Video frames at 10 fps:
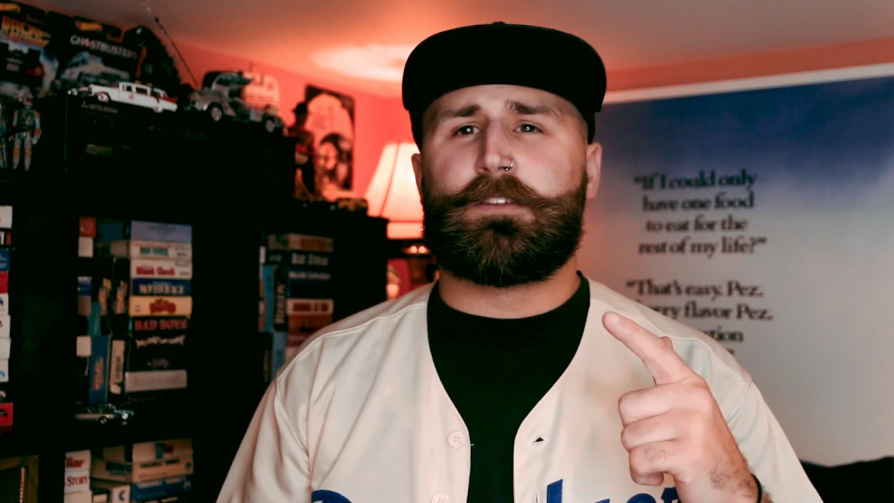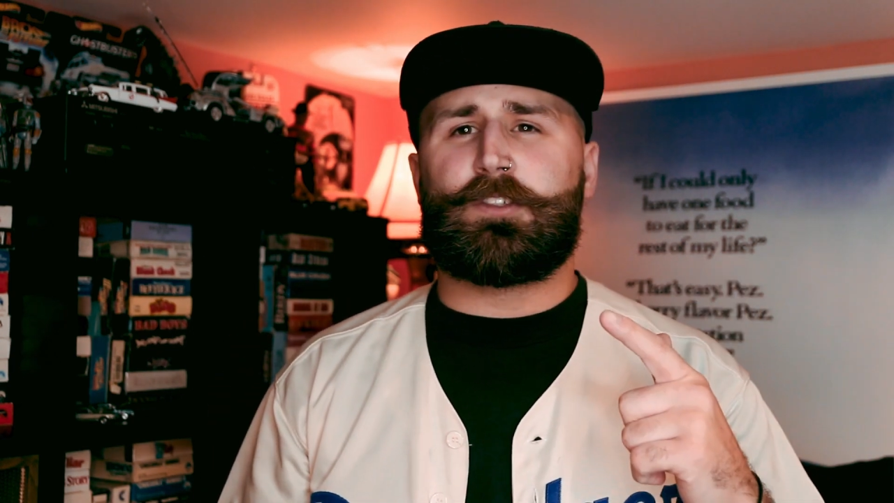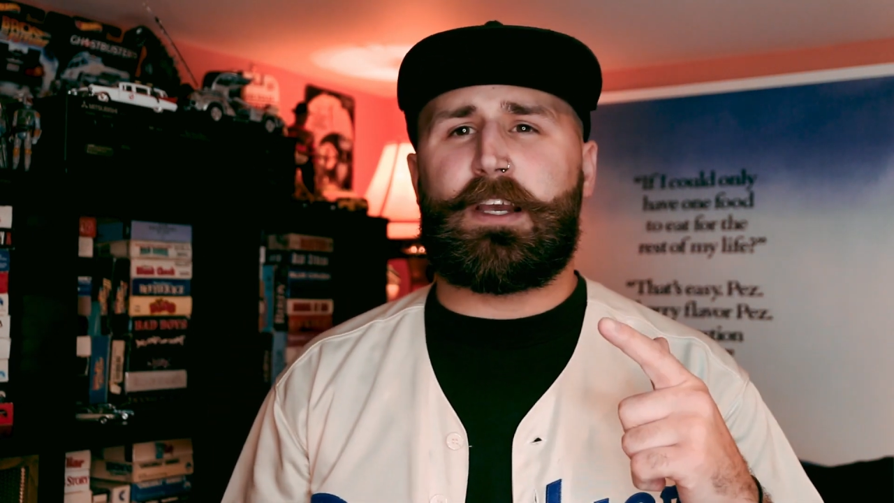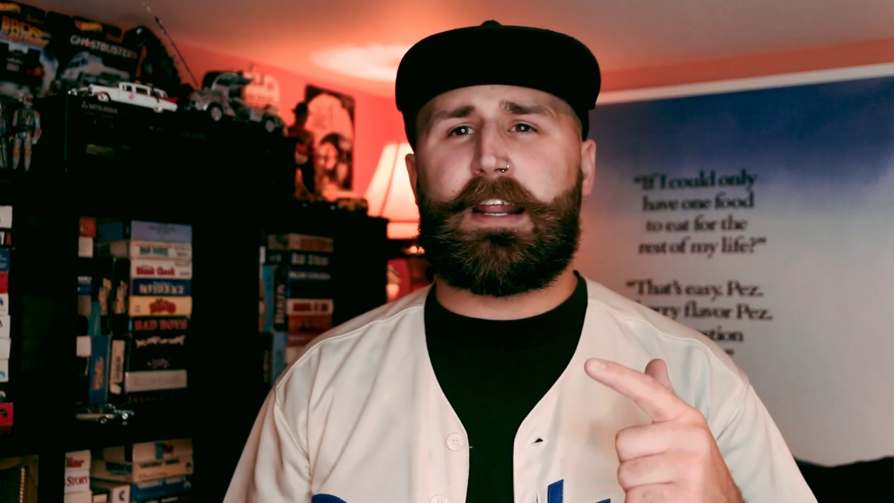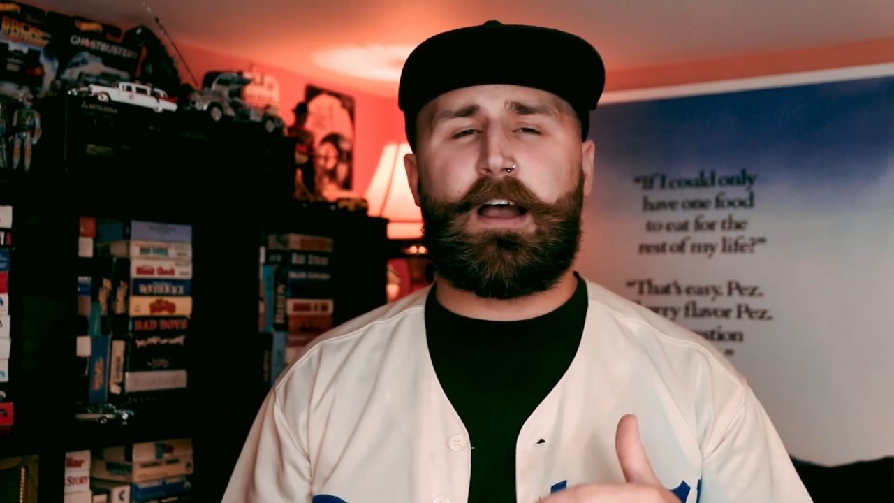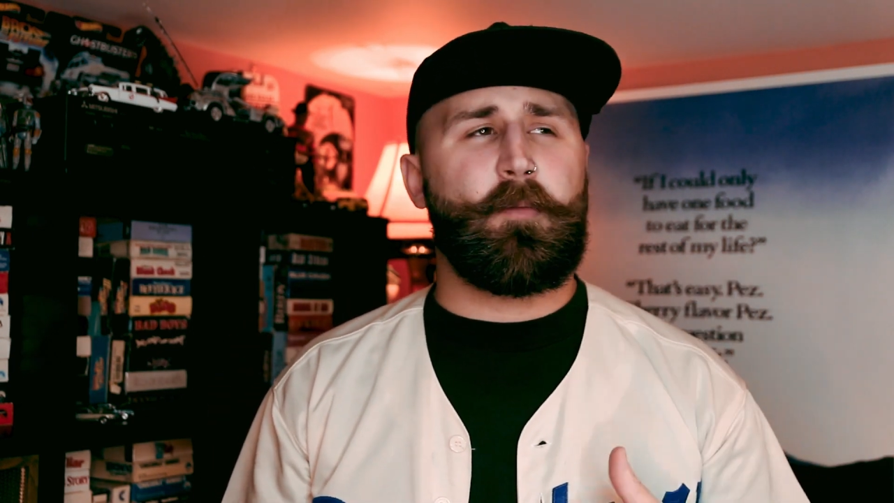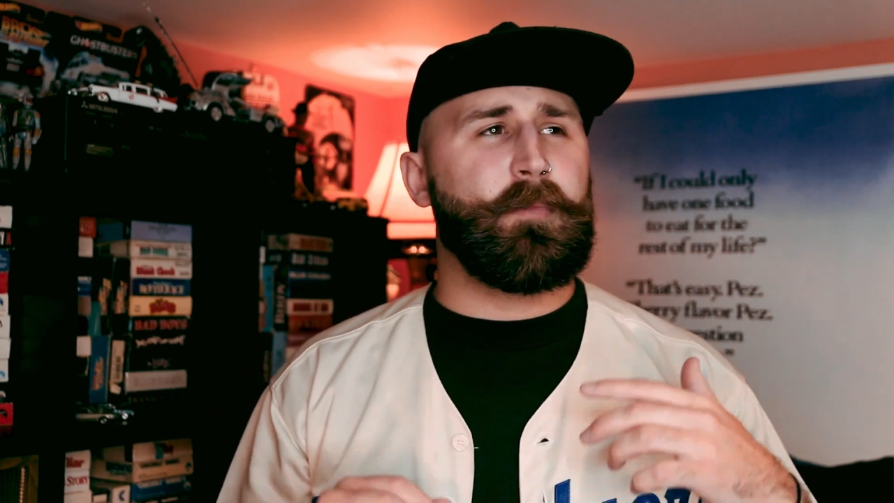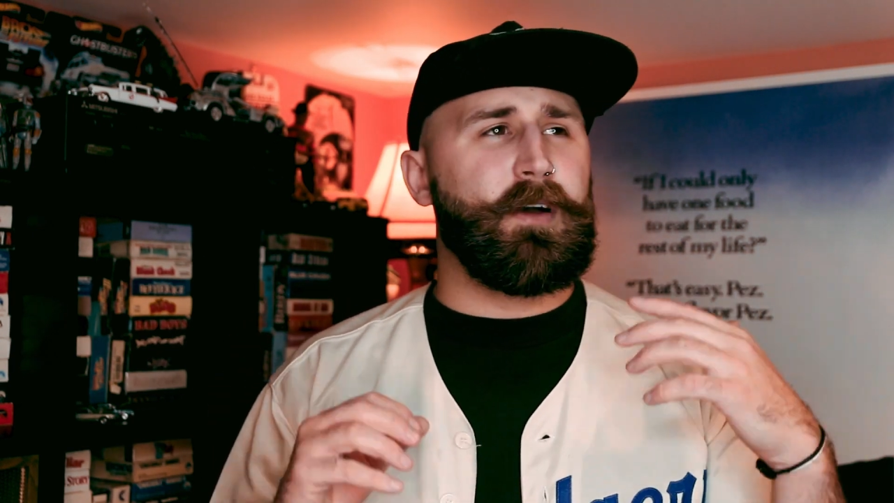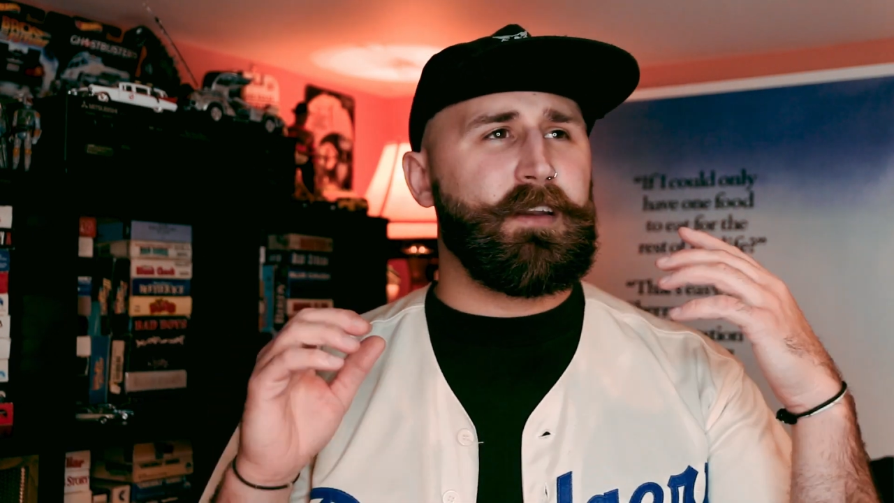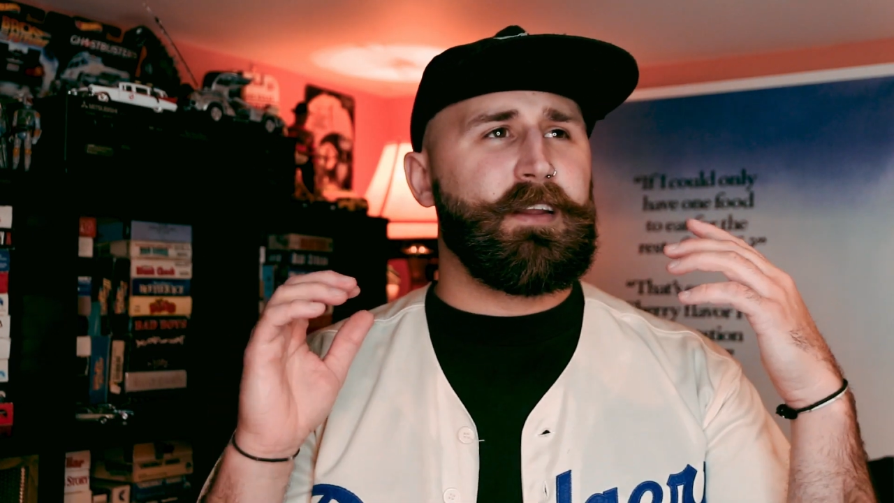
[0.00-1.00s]
Check it out.
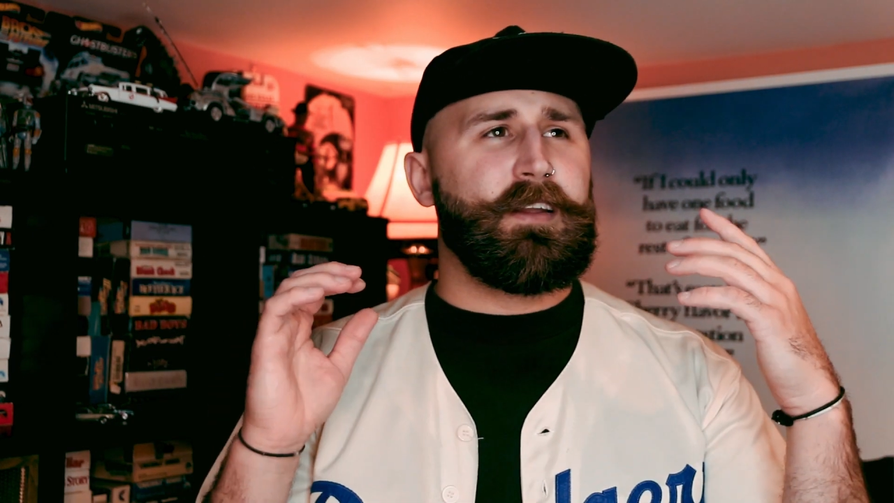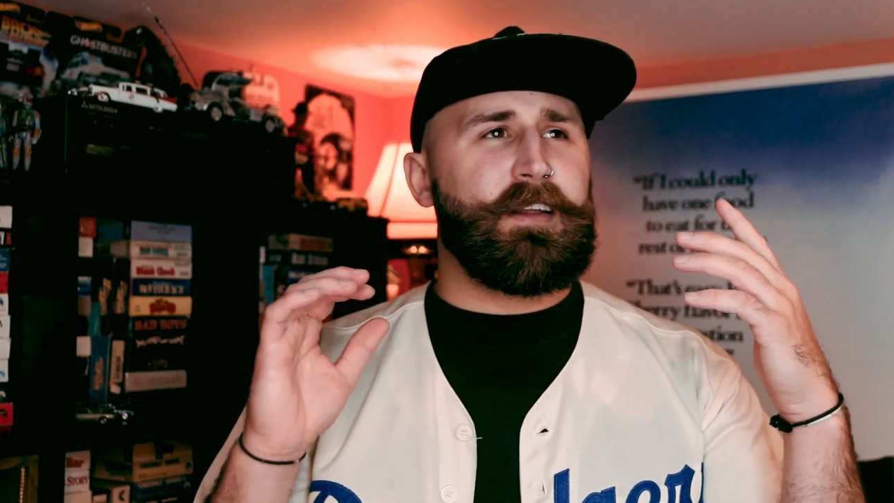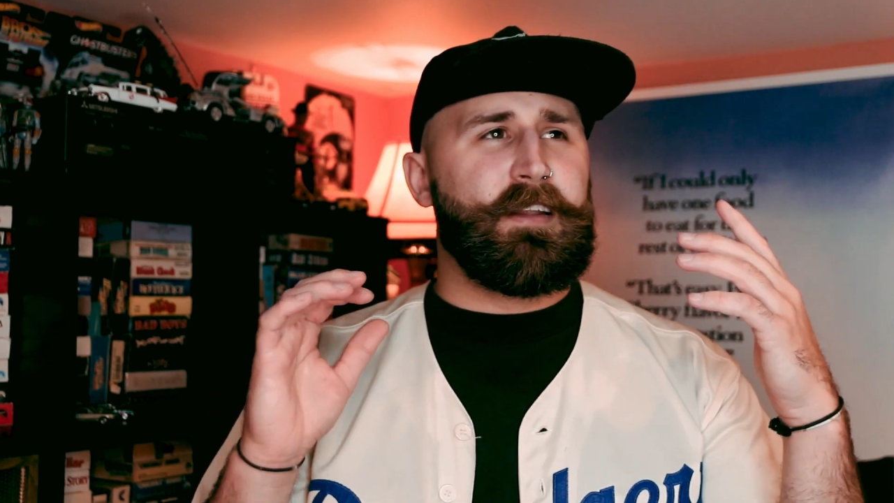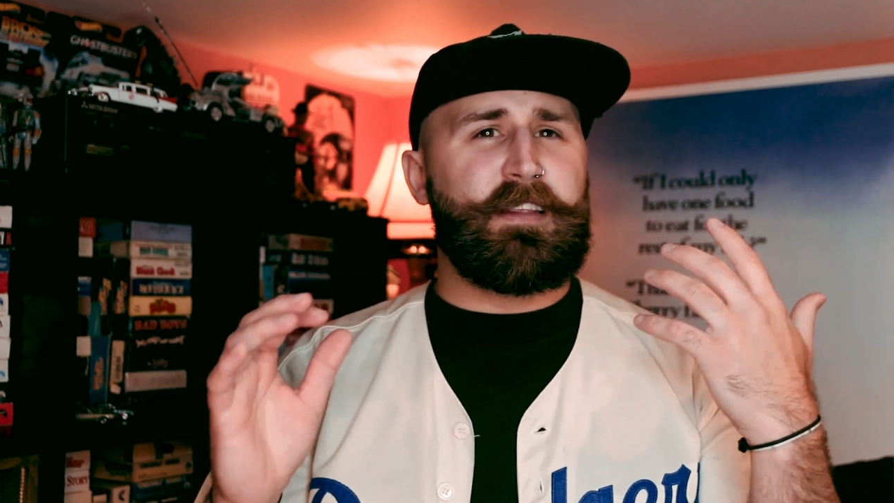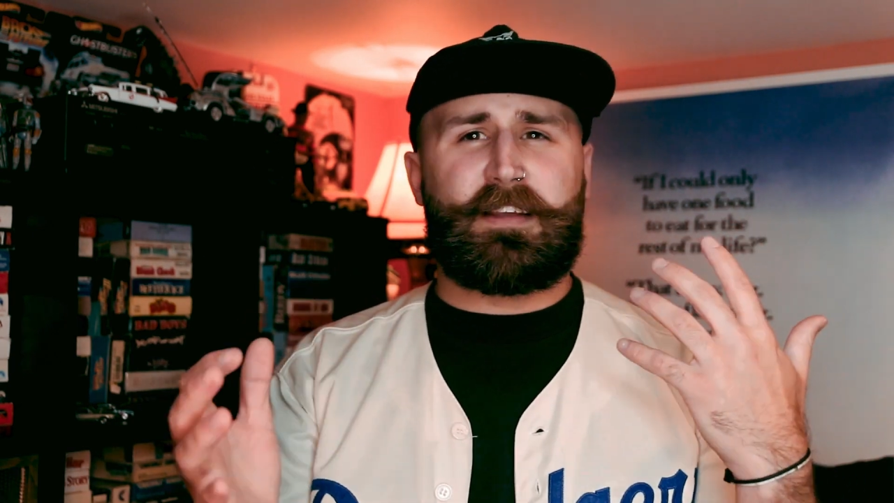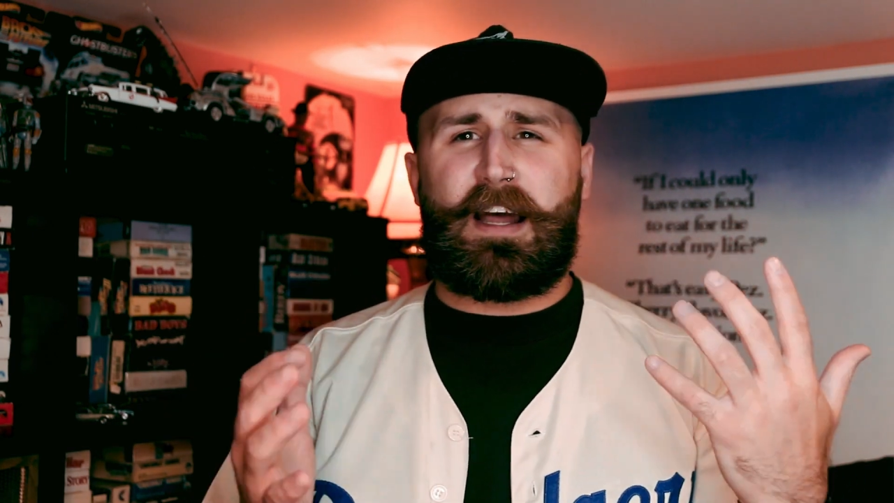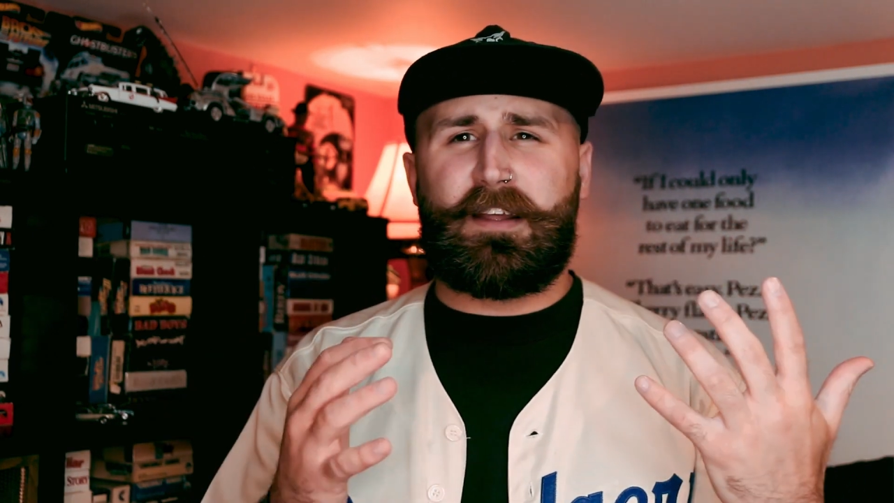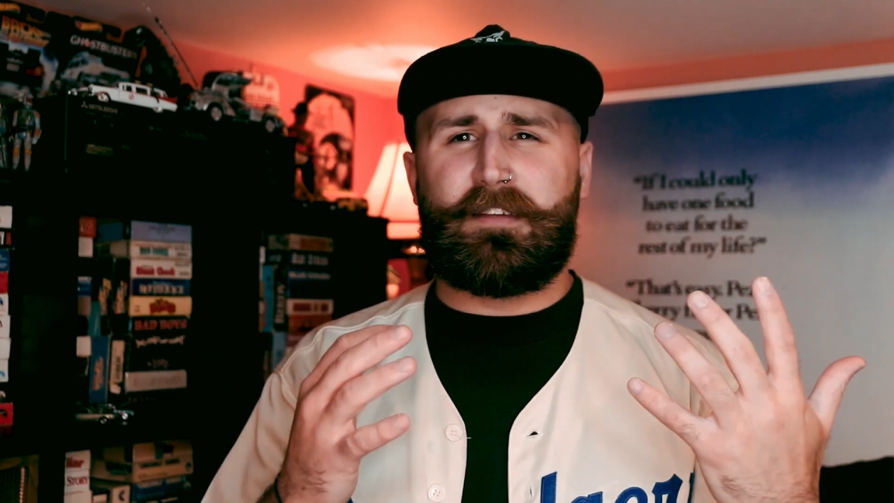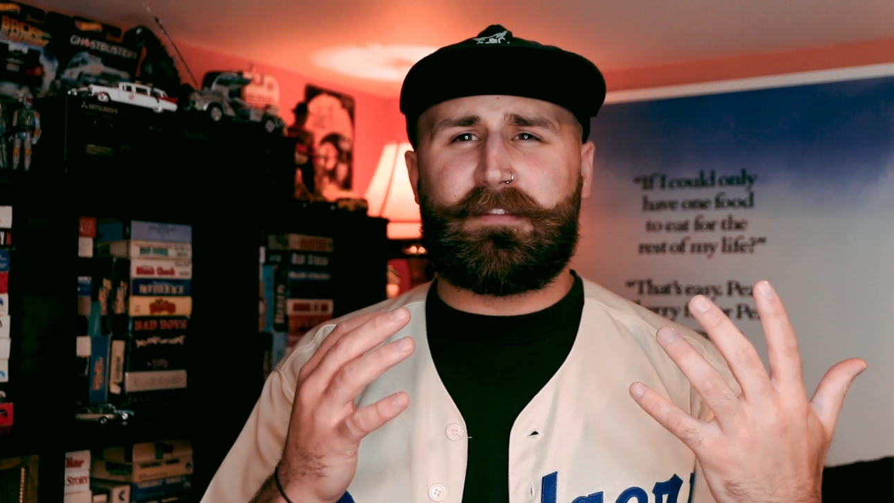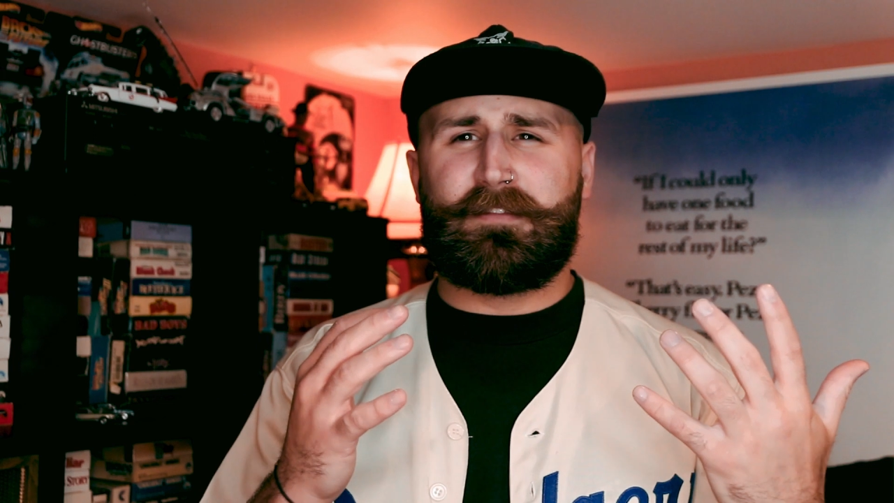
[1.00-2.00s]
But this kind
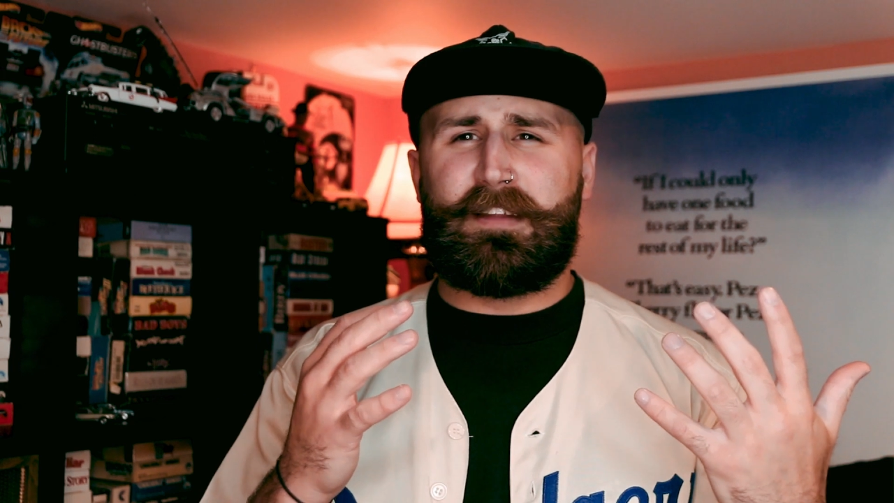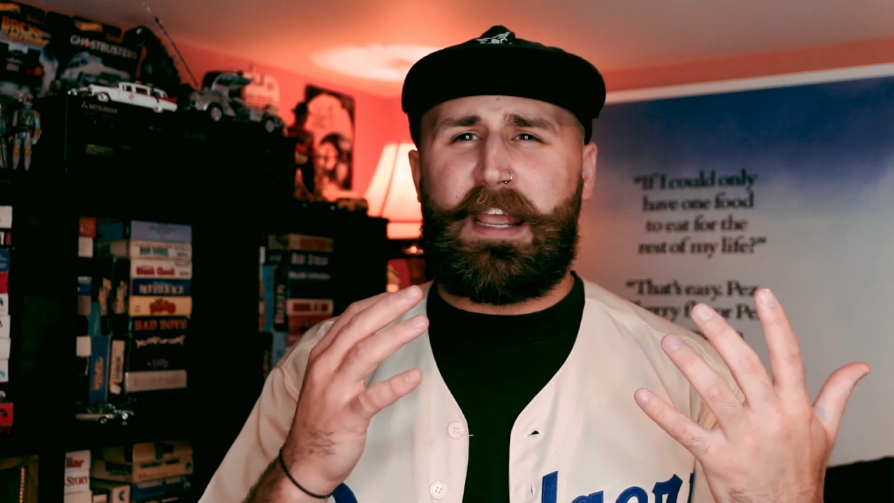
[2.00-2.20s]
of